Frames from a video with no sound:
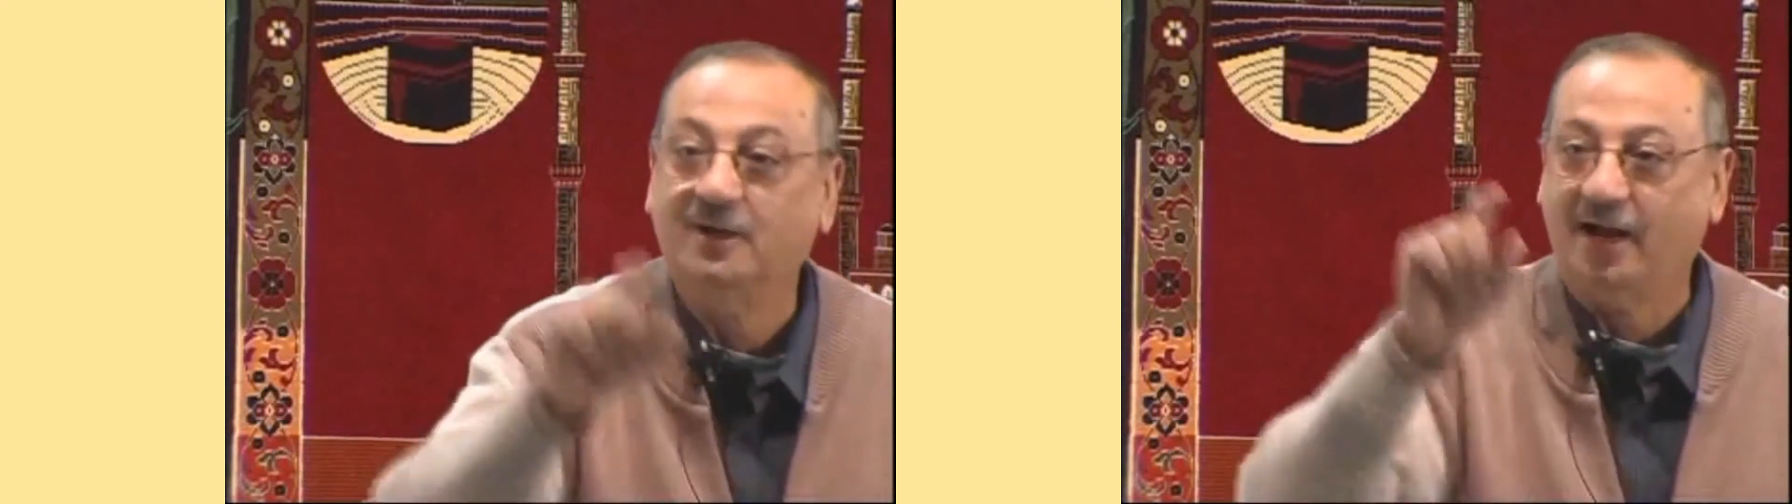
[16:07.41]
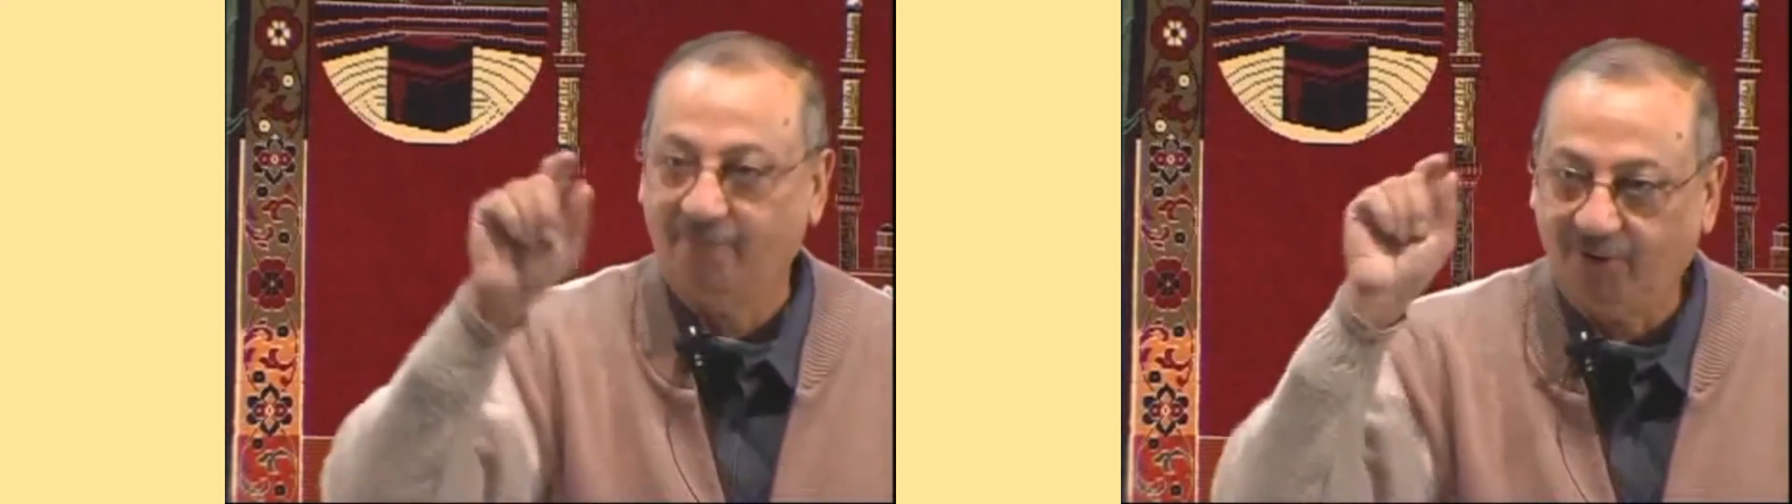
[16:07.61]

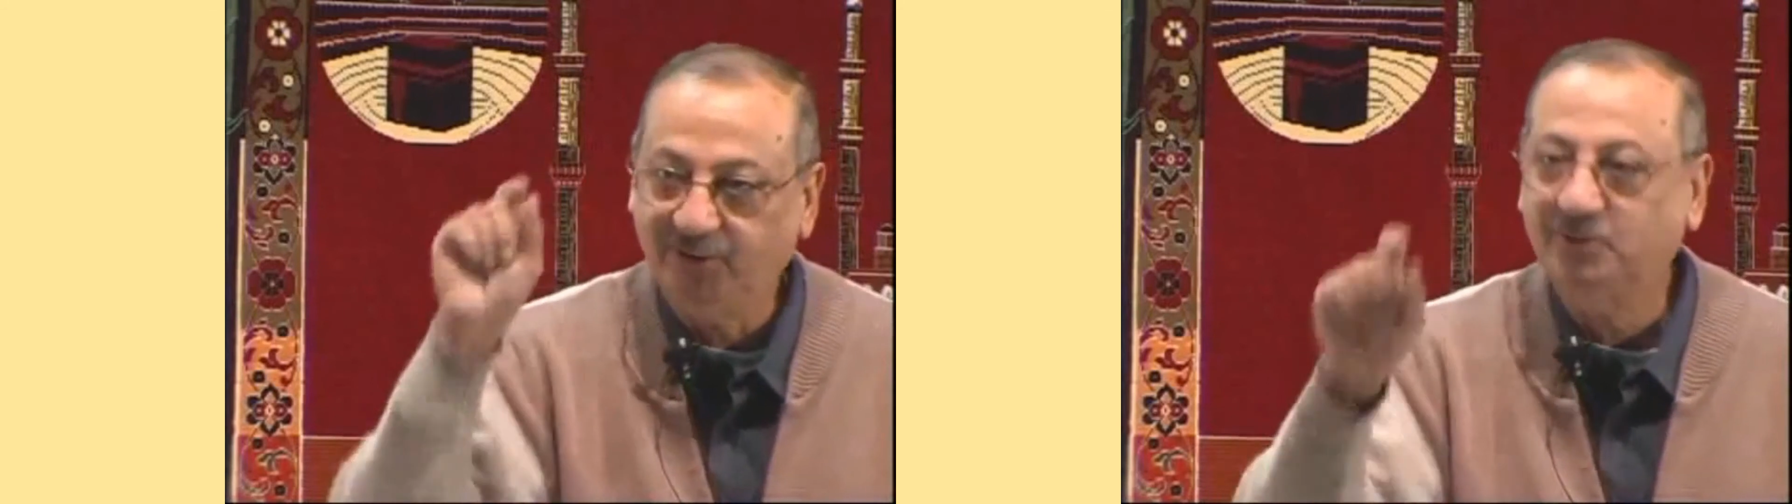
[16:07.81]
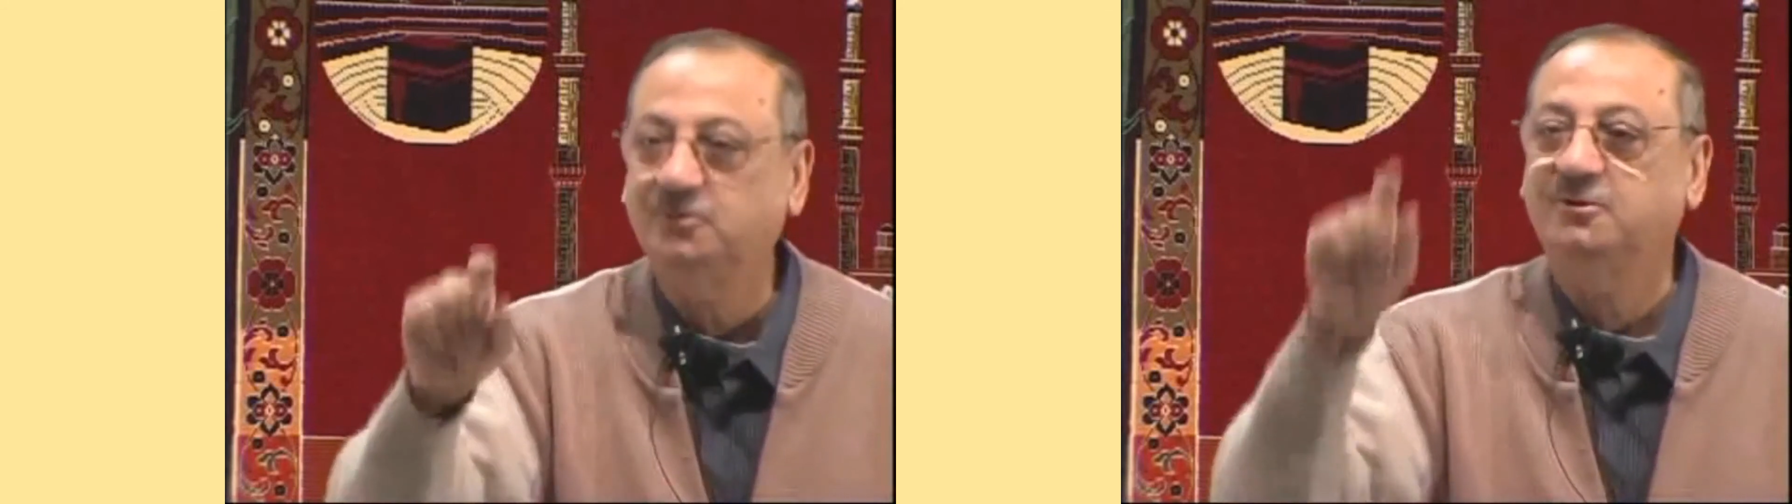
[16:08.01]
I
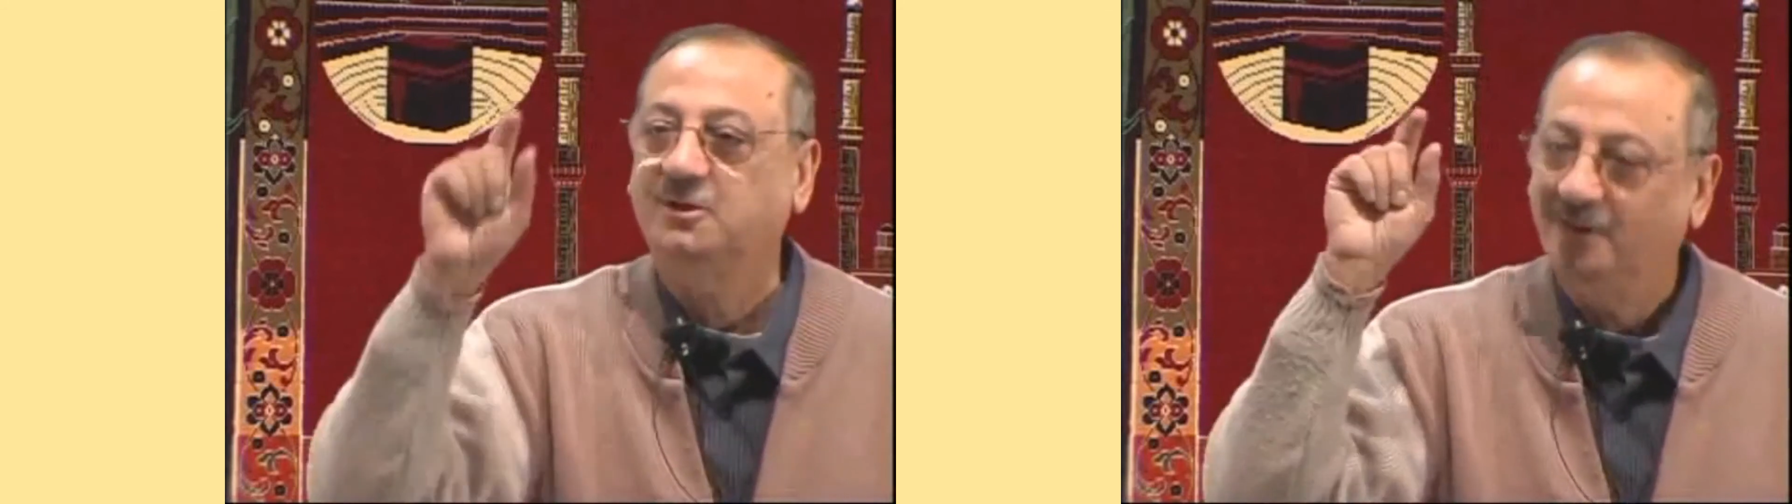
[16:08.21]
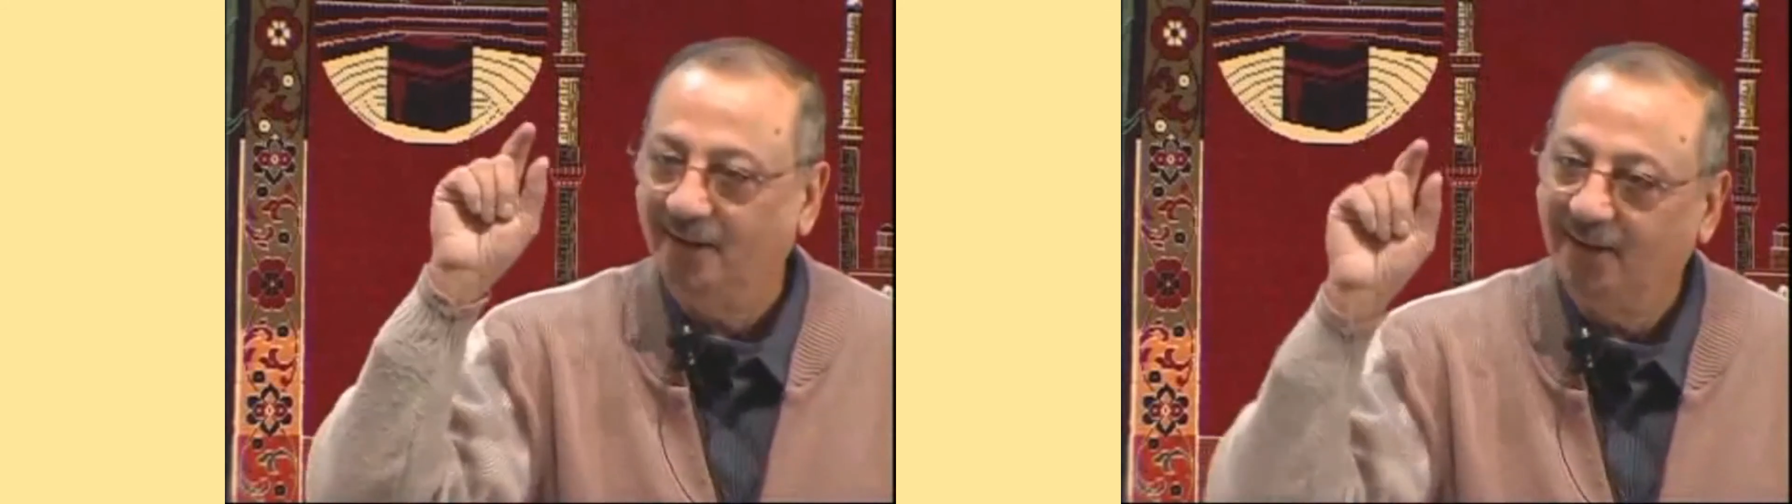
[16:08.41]
want you
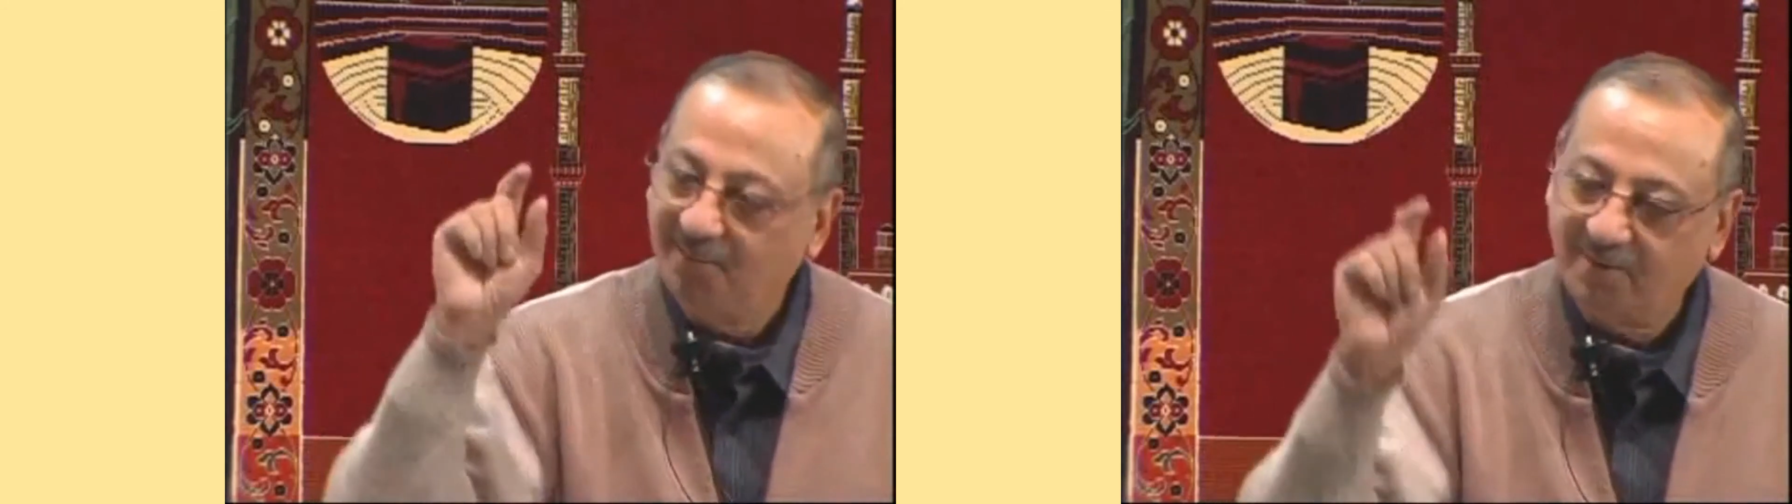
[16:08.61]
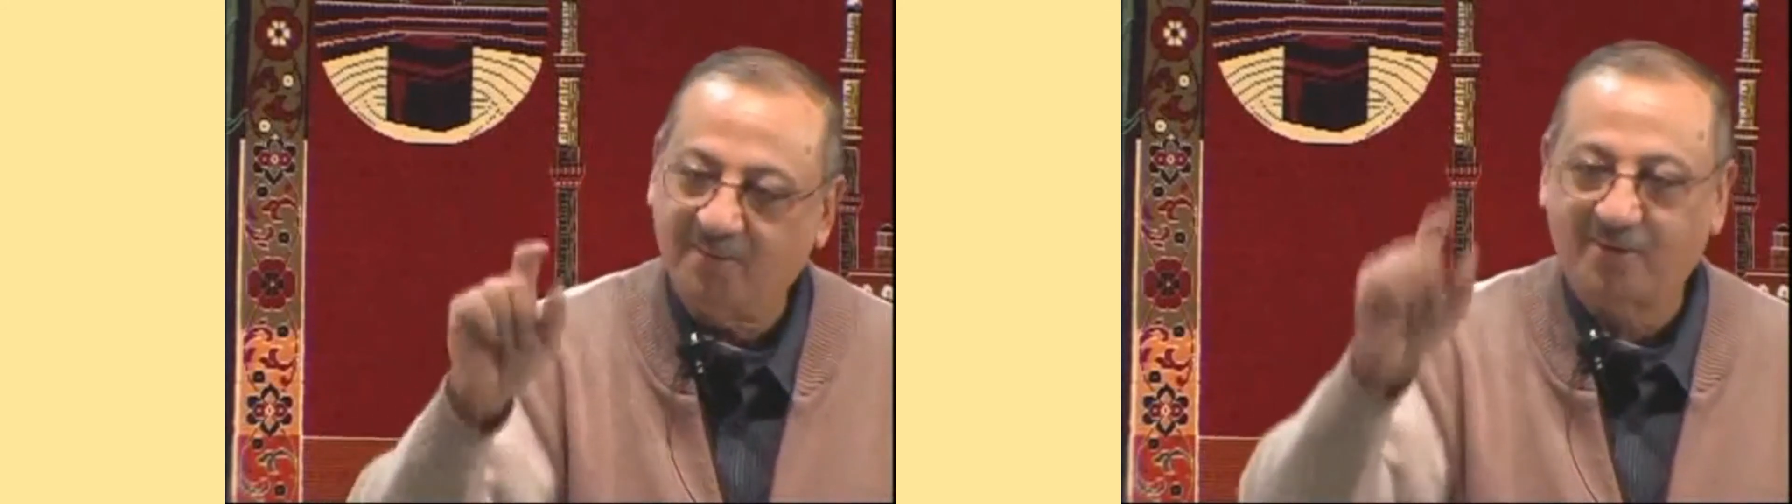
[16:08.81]
to
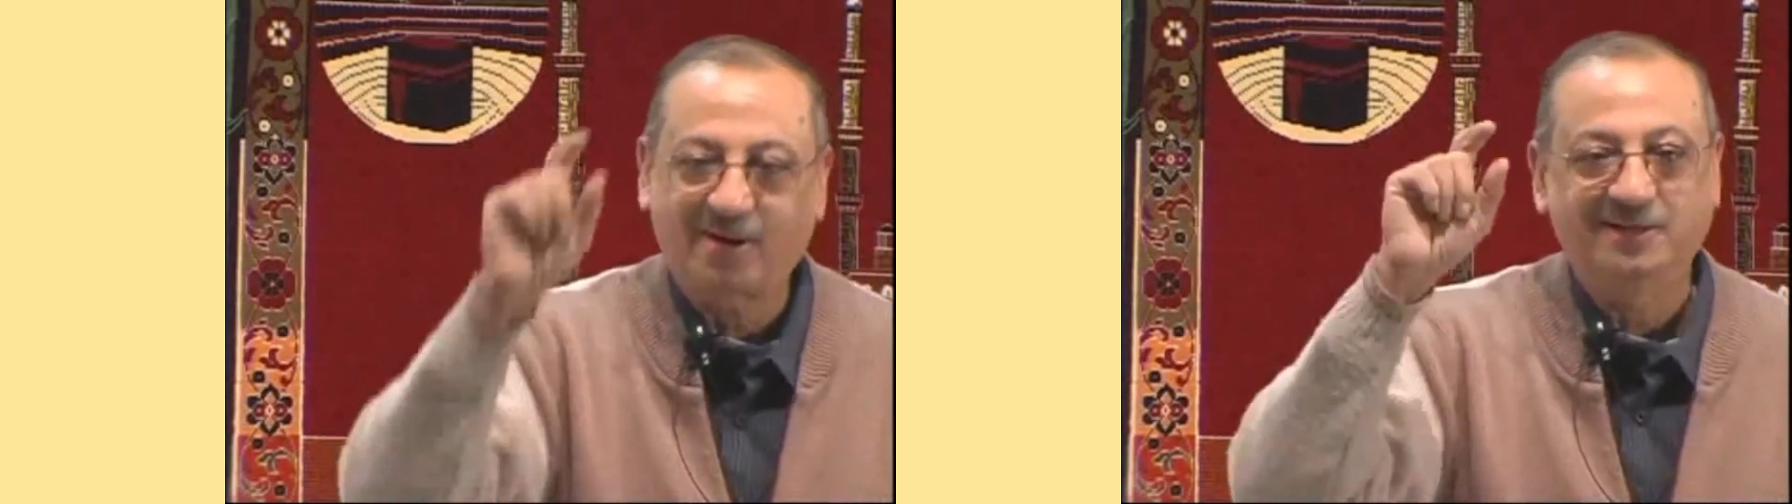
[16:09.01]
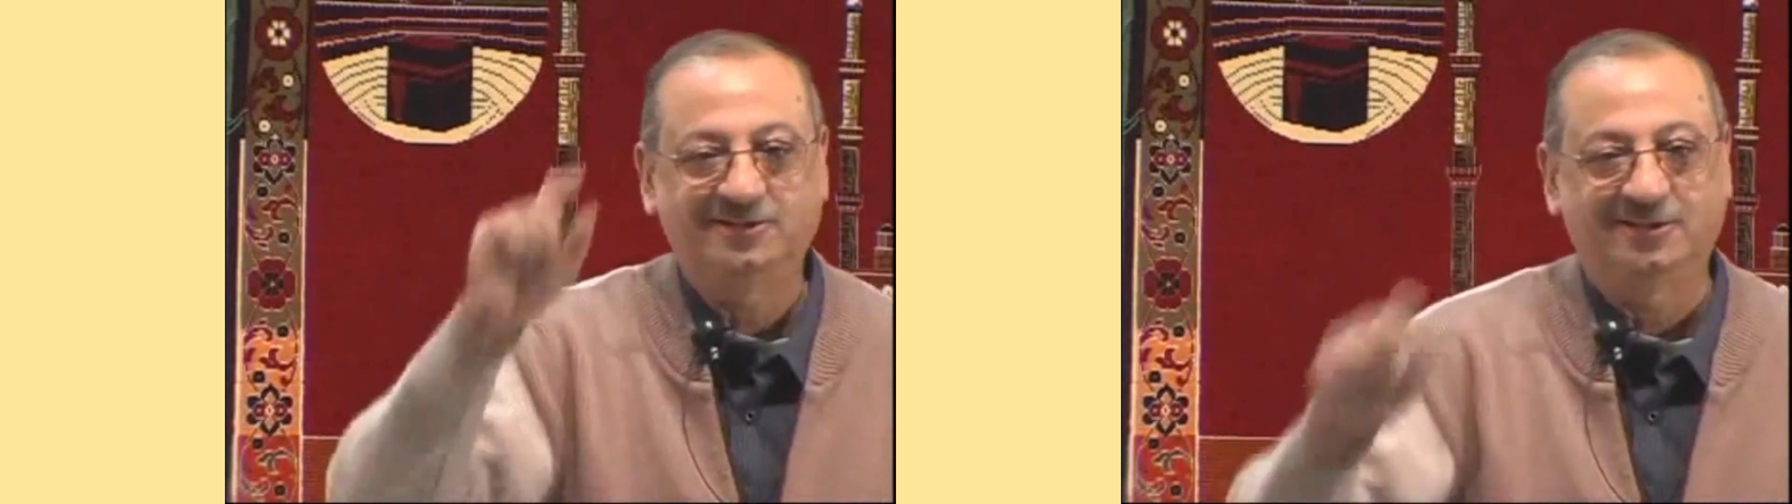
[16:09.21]

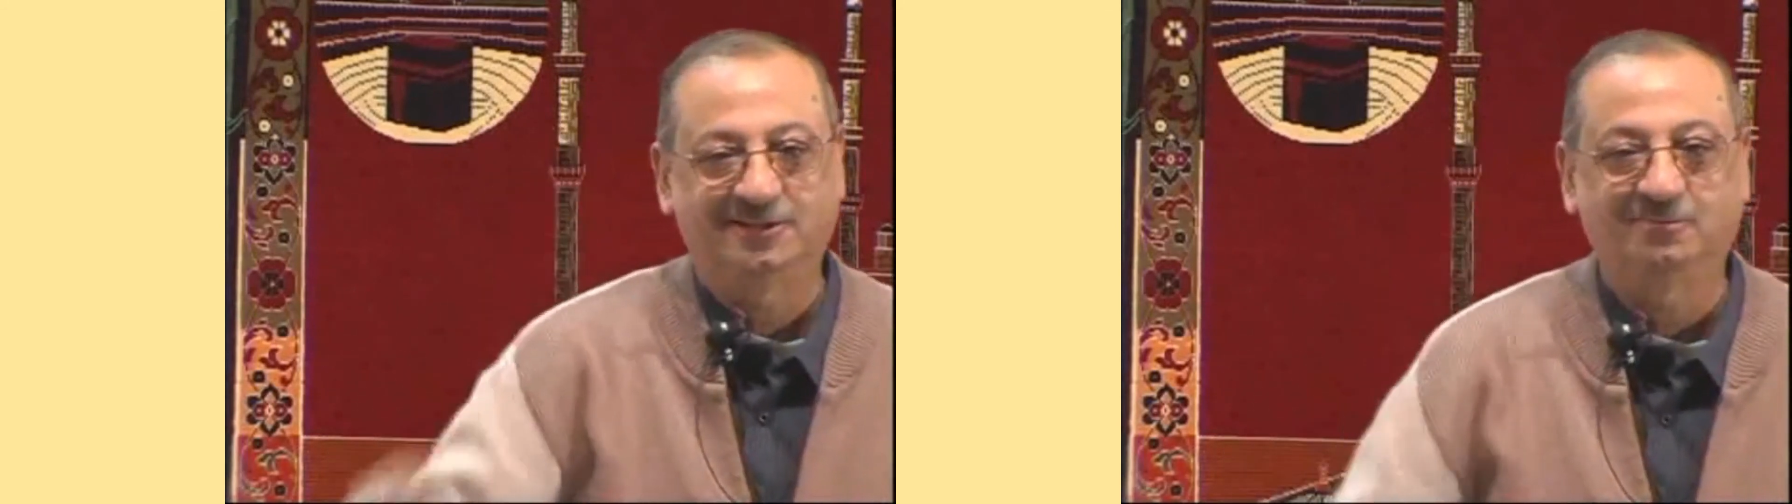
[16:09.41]
memorize this.